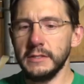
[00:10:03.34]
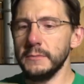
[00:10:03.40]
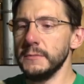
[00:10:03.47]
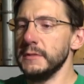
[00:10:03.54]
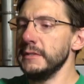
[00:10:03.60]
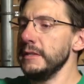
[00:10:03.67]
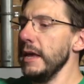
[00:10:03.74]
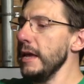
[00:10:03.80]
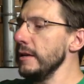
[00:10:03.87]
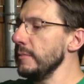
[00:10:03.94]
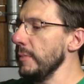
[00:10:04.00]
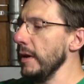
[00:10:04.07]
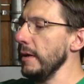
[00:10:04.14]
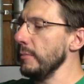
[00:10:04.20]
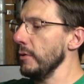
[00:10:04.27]
some
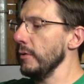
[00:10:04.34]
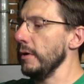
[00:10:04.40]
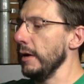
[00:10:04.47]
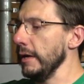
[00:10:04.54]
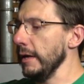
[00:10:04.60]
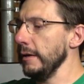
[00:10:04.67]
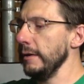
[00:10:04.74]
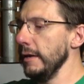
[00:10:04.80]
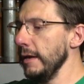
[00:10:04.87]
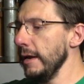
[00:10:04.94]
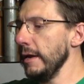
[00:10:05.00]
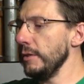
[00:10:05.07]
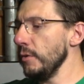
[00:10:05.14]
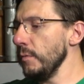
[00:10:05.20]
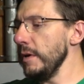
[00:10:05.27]
sandpaper on it.
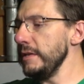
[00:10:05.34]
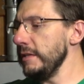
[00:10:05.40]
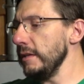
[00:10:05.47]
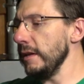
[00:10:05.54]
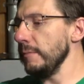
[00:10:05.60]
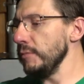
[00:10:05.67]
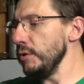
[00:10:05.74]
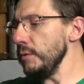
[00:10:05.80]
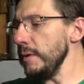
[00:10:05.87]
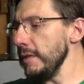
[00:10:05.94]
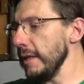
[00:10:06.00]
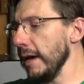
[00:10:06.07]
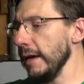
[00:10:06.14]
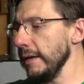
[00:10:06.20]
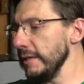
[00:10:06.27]
And the reason I'm doing
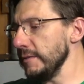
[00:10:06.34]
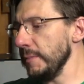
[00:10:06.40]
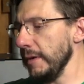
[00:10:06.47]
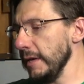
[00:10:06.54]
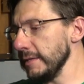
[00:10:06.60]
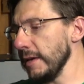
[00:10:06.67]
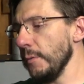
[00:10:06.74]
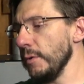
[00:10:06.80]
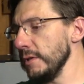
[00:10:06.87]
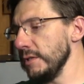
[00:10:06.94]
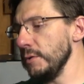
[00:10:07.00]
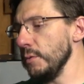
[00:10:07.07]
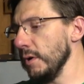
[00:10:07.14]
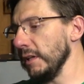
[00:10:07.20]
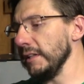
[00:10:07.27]
that is because I want
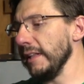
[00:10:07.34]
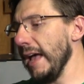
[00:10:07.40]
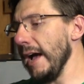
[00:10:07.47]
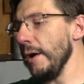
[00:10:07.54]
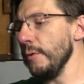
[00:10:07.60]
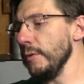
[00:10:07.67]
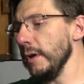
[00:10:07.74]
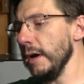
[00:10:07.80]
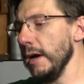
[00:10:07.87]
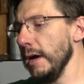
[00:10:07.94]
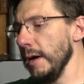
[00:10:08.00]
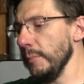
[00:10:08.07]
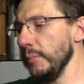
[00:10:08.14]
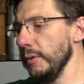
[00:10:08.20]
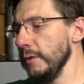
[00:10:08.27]
to cloud
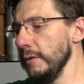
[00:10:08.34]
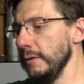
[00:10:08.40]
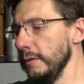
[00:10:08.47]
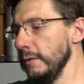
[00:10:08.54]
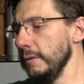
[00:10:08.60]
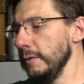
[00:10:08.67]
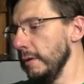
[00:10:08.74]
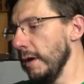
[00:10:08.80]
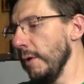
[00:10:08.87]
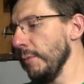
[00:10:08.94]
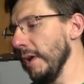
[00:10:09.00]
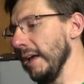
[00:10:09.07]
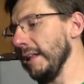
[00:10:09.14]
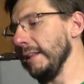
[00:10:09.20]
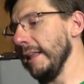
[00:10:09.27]
up. I
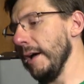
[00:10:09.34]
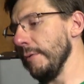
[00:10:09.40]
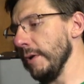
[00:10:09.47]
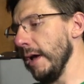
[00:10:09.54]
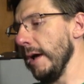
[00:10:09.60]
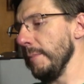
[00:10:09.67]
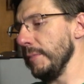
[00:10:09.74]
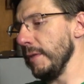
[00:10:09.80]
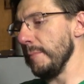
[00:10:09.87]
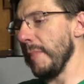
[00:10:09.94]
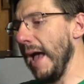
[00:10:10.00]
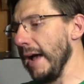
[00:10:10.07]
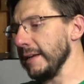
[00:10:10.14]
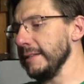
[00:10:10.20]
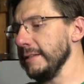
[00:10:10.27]
want to cloud up the
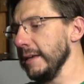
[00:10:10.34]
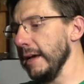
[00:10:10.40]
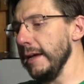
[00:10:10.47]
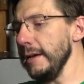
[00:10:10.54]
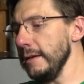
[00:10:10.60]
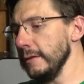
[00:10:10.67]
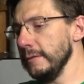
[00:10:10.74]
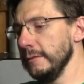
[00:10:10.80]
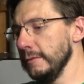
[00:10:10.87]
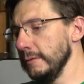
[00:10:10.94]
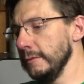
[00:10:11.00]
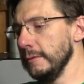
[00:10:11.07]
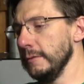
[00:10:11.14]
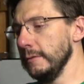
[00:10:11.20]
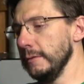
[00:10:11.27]
back side.
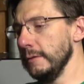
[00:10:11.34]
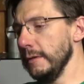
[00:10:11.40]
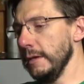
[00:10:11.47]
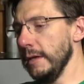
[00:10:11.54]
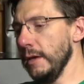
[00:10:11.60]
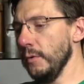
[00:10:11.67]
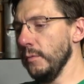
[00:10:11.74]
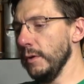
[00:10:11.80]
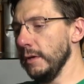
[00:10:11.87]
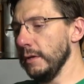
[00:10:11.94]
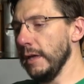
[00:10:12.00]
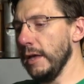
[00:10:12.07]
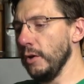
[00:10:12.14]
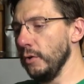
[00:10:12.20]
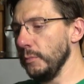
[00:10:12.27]
It will
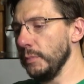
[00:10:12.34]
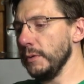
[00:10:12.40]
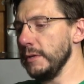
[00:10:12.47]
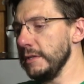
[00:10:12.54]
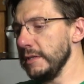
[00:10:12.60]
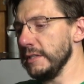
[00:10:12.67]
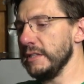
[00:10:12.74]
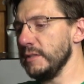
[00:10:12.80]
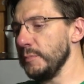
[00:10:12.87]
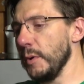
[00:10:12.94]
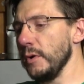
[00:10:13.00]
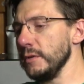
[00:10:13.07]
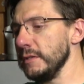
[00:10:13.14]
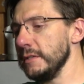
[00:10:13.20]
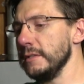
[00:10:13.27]
help
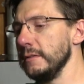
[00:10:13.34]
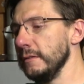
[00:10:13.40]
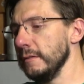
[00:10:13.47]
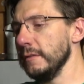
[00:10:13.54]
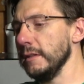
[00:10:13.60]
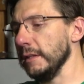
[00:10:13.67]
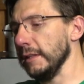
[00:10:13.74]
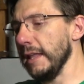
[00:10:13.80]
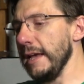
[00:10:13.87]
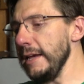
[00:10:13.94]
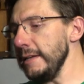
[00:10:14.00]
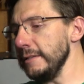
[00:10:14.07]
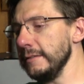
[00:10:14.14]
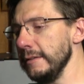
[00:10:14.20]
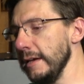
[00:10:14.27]
disperse the
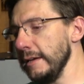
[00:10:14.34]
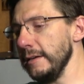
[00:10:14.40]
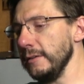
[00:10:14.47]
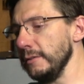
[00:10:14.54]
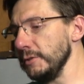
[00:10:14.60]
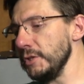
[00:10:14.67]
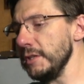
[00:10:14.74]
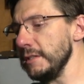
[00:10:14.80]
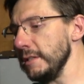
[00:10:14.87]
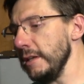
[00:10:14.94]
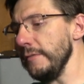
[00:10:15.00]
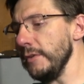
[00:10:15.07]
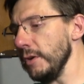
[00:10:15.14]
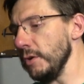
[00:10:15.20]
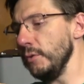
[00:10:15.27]
light and it'll just
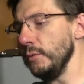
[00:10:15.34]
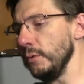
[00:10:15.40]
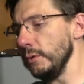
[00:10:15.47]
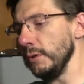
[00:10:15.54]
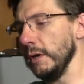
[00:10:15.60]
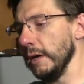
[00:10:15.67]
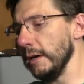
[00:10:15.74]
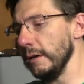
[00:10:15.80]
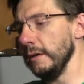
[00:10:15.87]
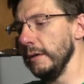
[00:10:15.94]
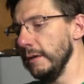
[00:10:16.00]
give it a cool look.